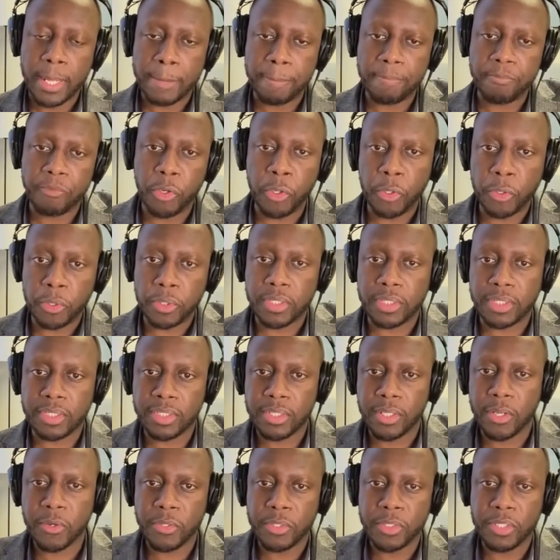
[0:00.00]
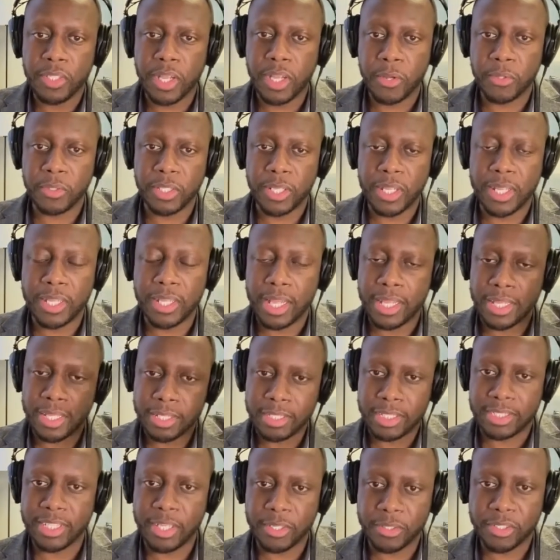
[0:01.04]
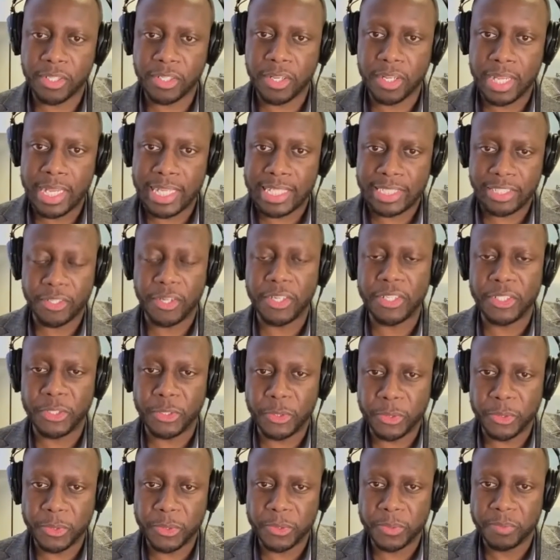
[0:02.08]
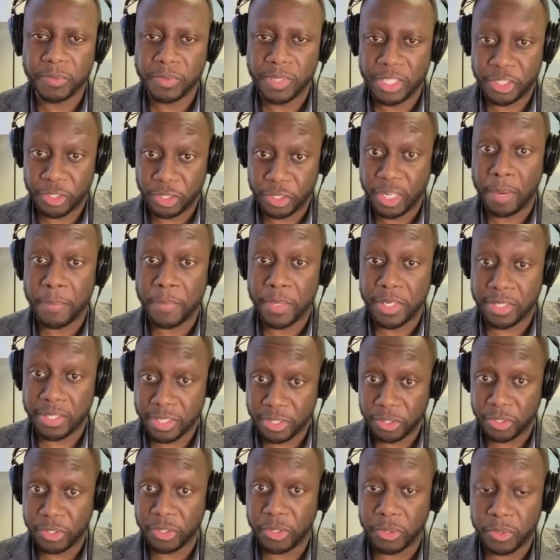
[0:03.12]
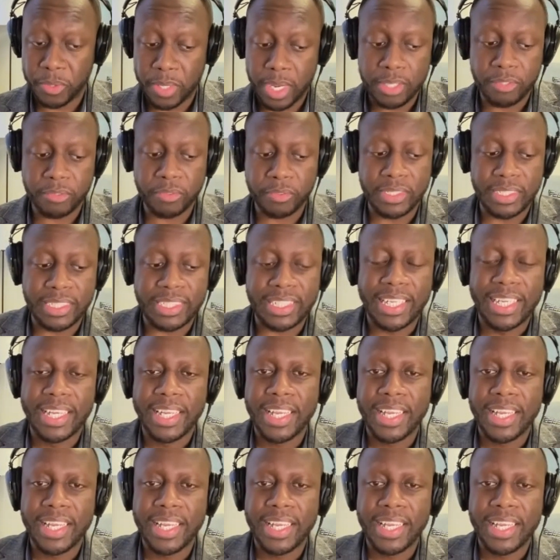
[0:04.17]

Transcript: hooks on just outside inside your as you come in into your entrance.